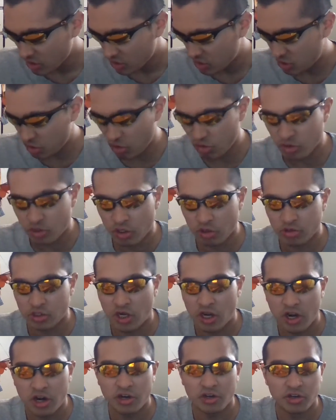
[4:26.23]

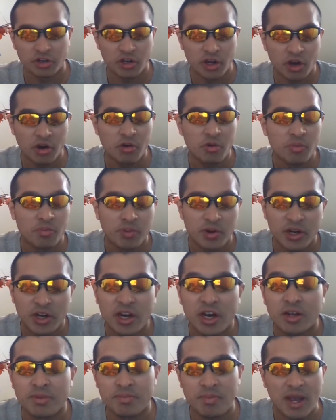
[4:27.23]
JoJo's heart, you know, put
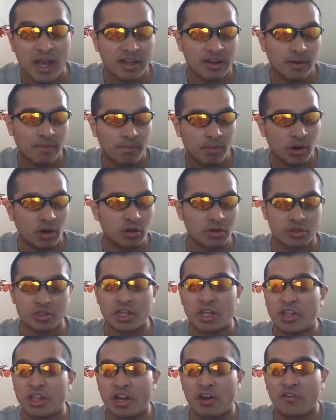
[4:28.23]
it on back on
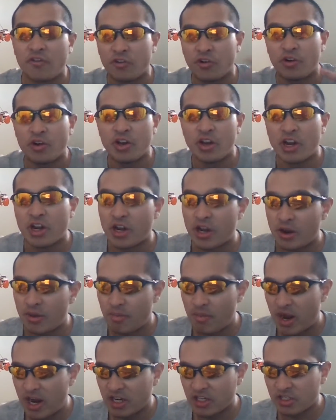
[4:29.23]
pulse, and therefore
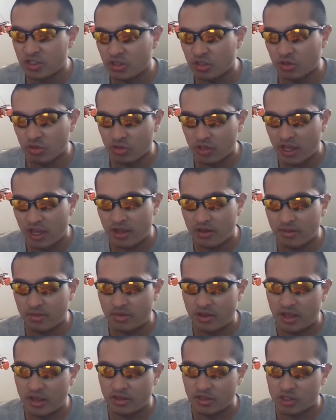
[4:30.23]
managed to do that
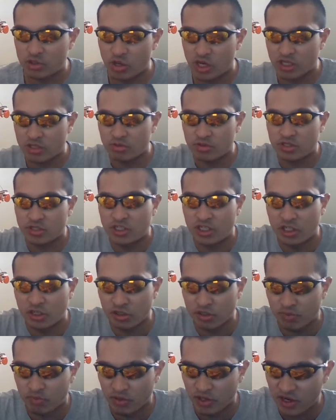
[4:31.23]
and transfers
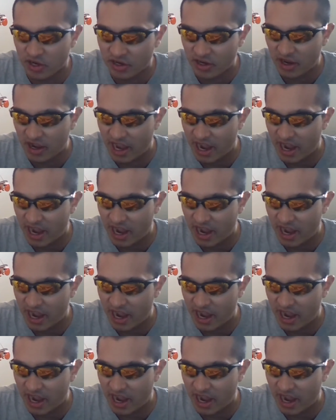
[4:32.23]
Dio's blood.